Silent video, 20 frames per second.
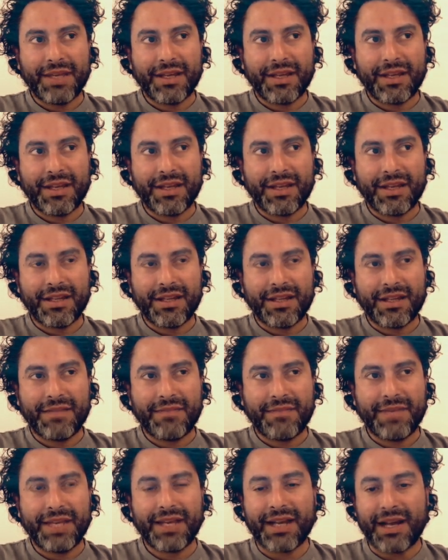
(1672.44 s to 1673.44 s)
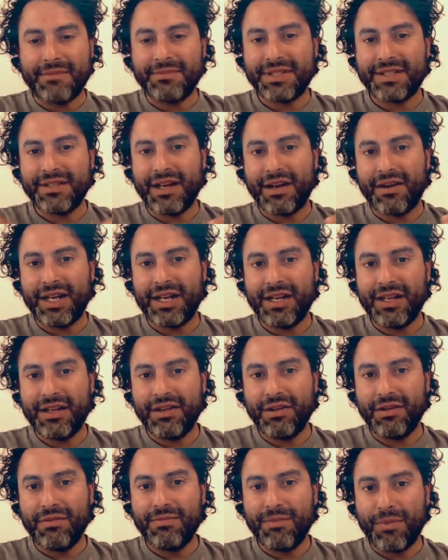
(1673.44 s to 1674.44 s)
it becomes now a
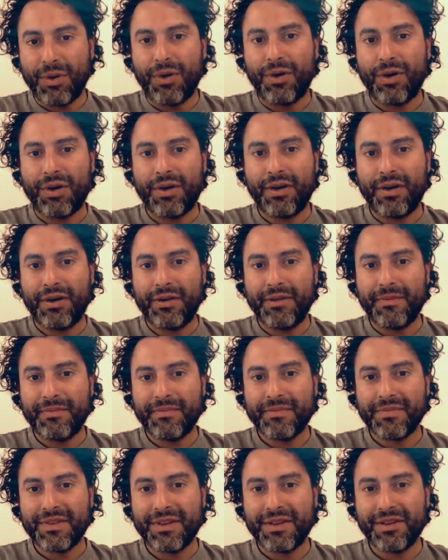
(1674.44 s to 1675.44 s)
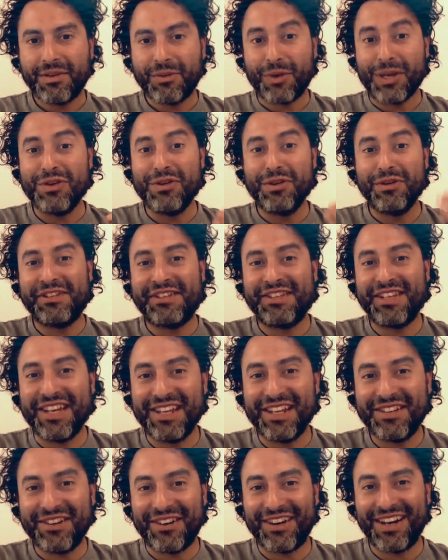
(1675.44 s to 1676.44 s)
little more. When you see
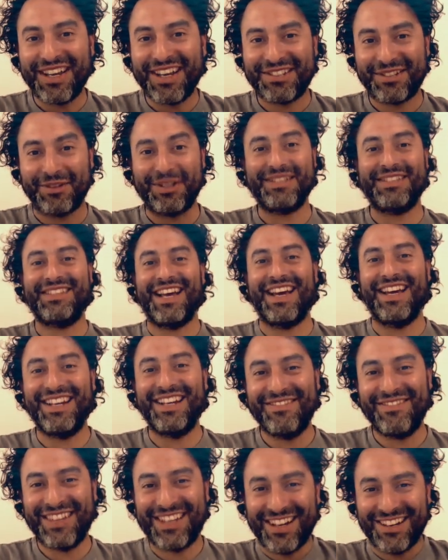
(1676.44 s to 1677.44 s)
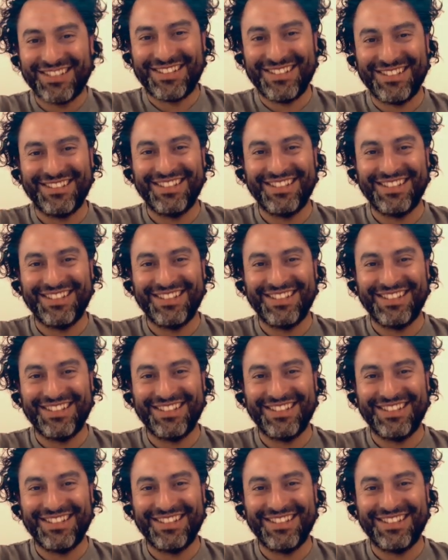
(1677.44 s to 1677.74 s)
it, you're like so excited because you